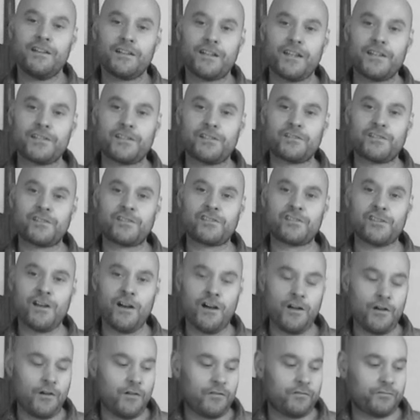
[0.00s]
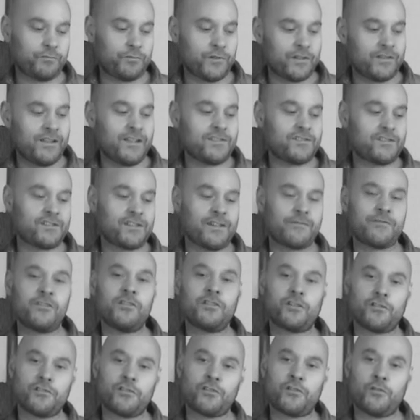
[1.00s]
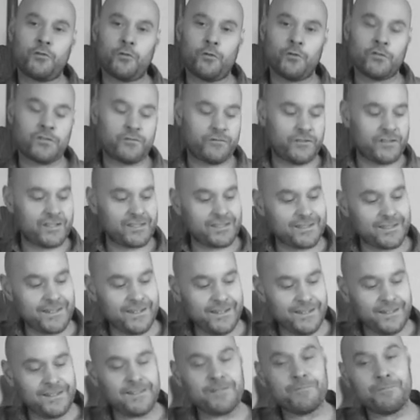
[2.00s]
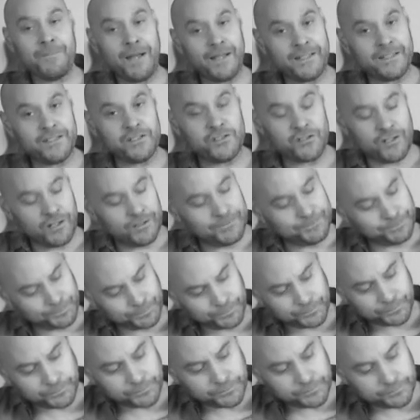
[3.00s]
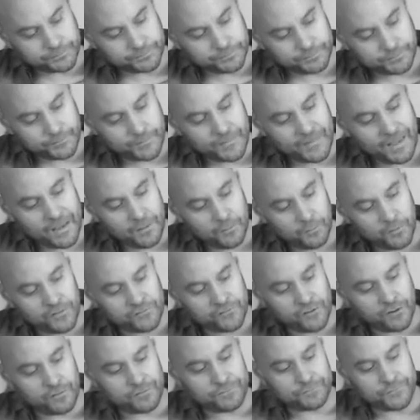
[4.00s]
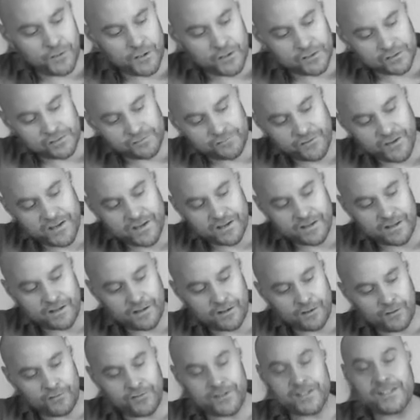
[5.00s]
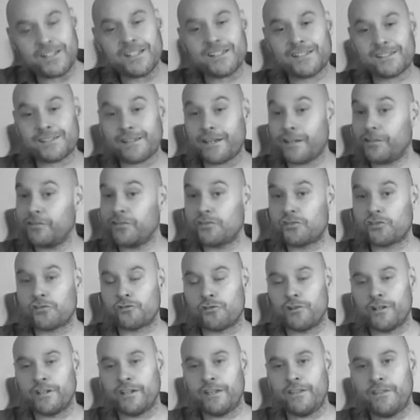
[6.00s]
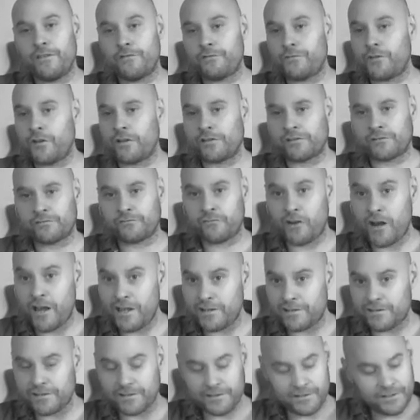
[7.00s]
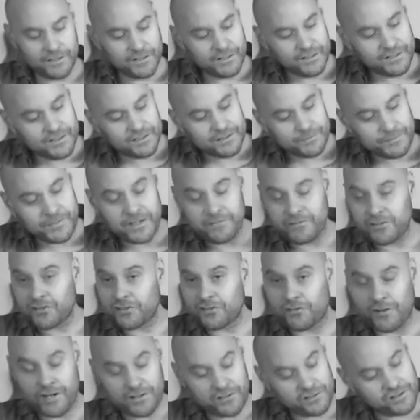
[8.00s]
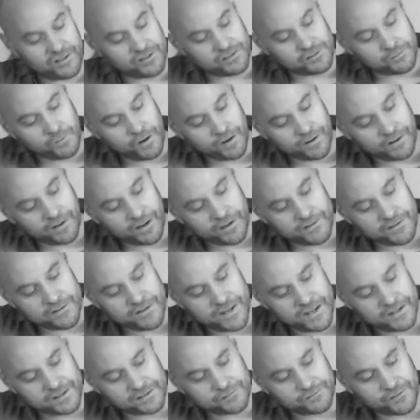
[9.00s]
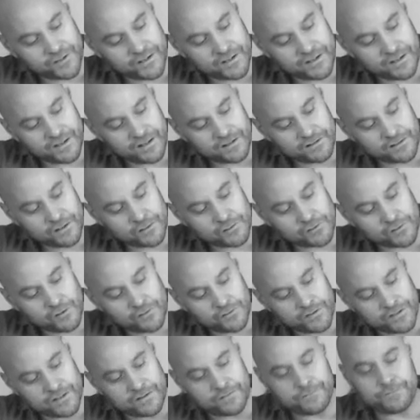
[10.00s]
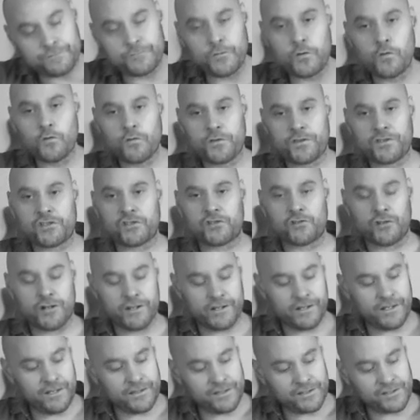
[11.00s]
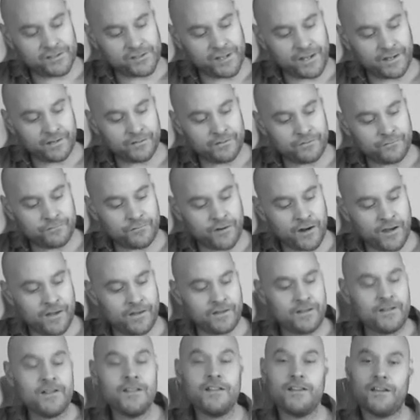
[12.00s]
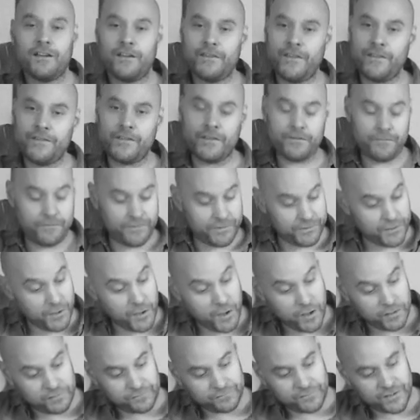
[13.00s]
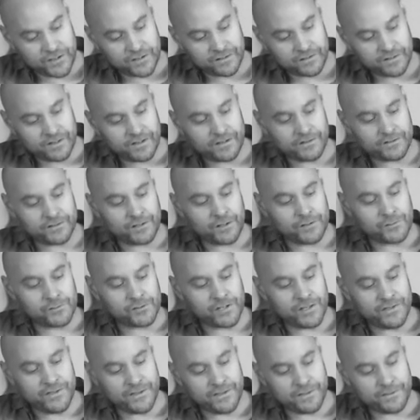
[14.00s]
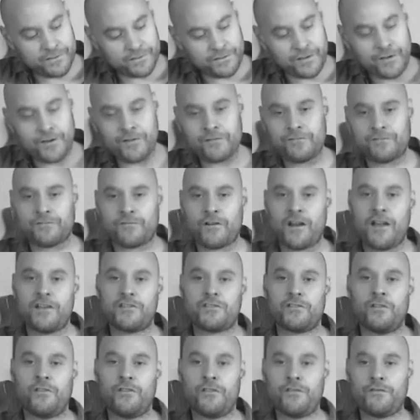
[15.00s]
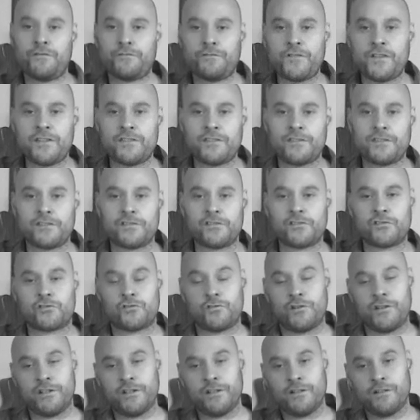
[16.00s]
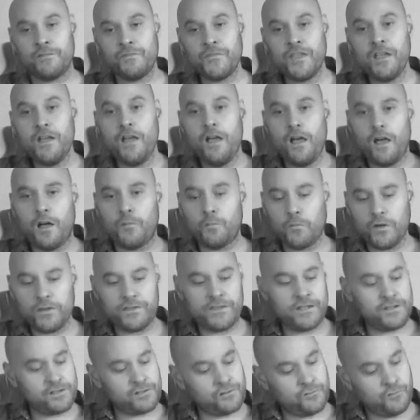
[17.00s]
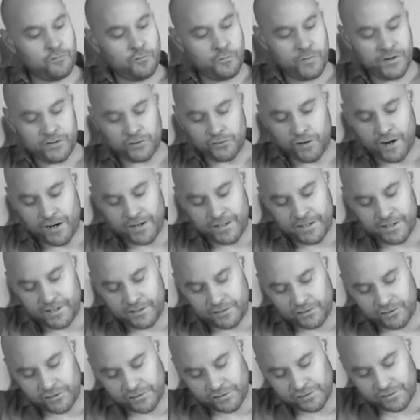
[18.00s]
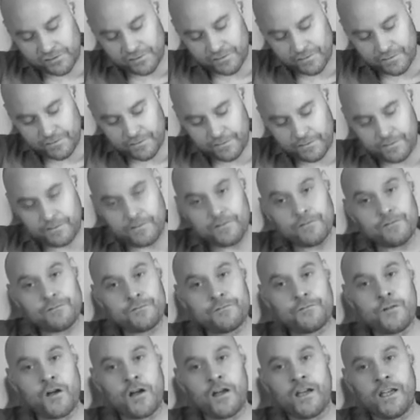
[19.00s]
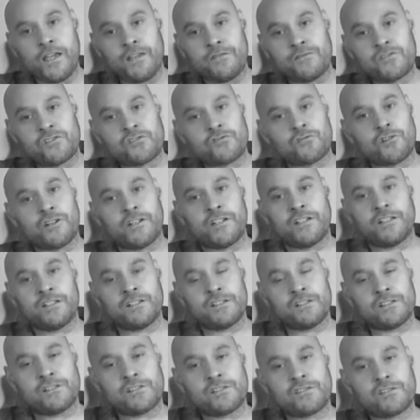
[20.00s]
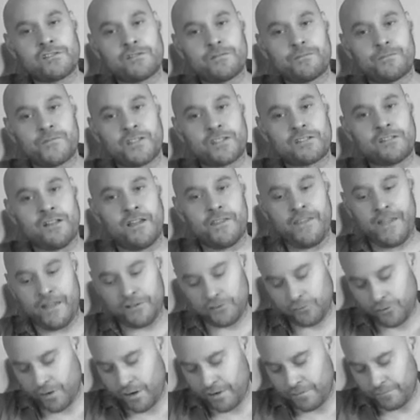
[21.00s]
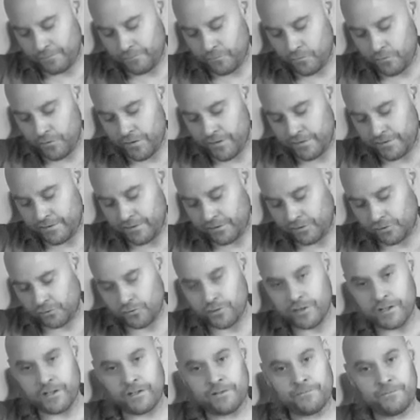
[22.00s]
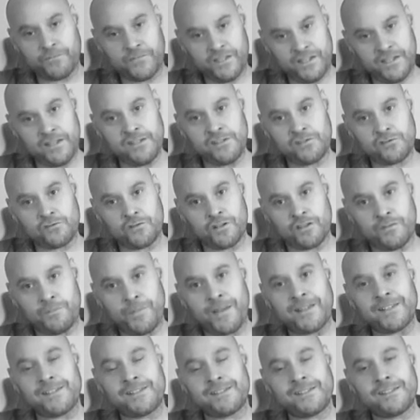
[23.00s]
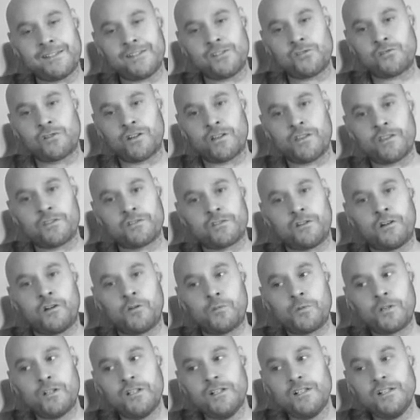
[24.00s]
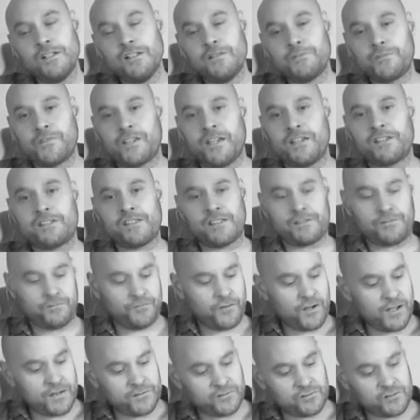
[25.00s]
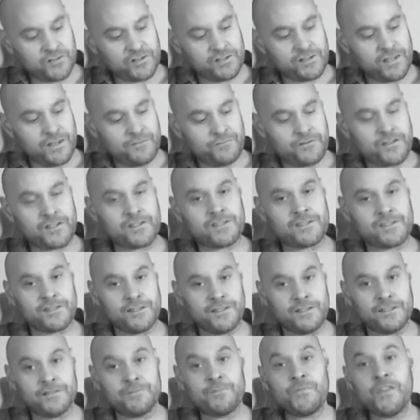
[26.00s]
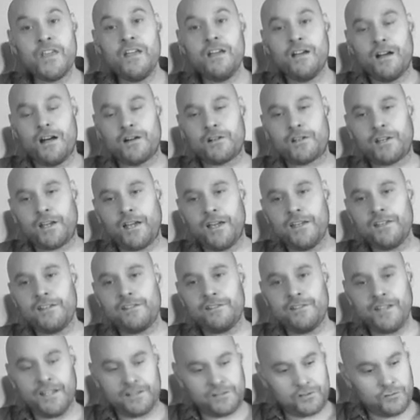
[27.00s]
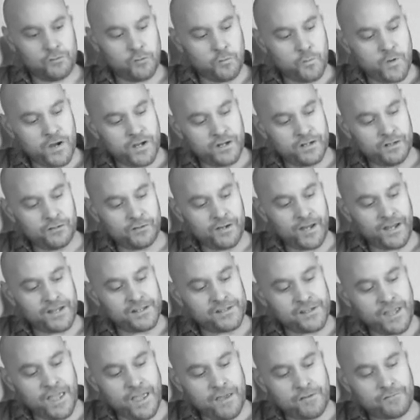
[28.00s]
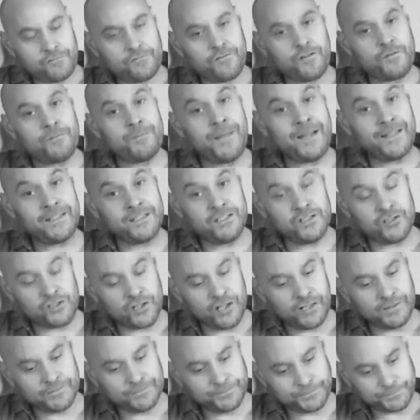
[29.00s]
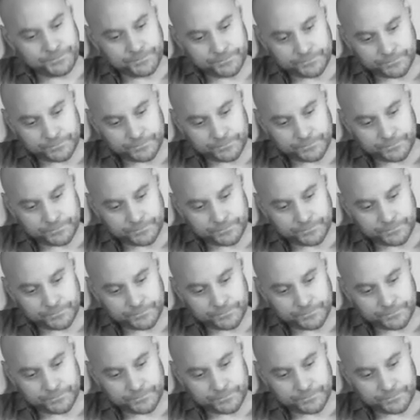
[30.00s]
Okay, so to start off with, let's just have a look at the chords. For C major, we've got first finger on the second string in the first fret. Bit of a stretch this one. Okay, the next finger goes on the fourth string in the second fret, and then the third finger goes in the third fret on the fifth string. And with this chord, we're trying to hit just 5 strings, just like that. Try and avoid the string, the E string, the bass E string at the top. Okay, so that's 5 strings there for the C. Okay, next chord we're going to look at is F major.